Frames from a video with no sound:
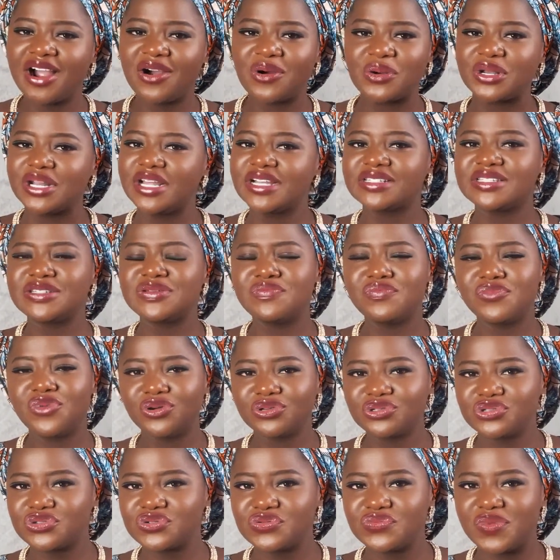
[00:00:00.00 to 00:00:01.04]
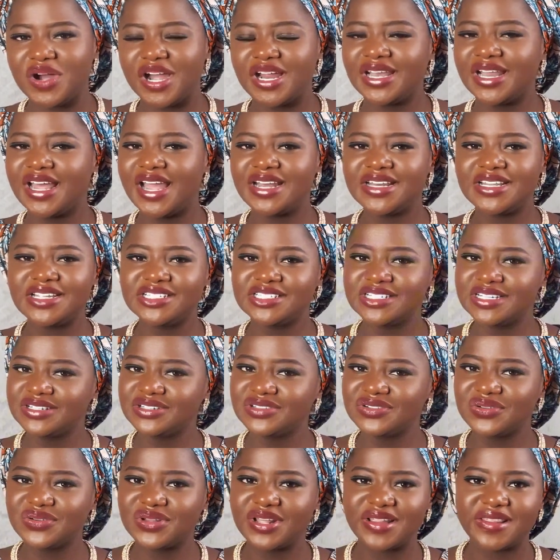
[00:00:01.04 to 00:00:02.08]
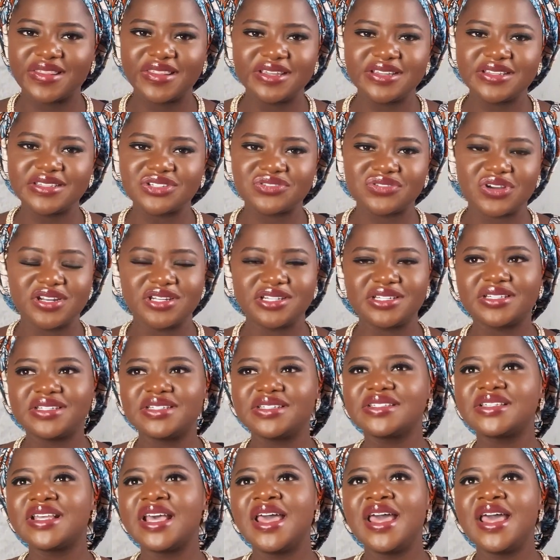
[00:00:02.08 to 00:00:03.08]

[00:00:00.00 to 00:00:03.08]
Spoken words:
connecting more to my lineage and other things, traditions,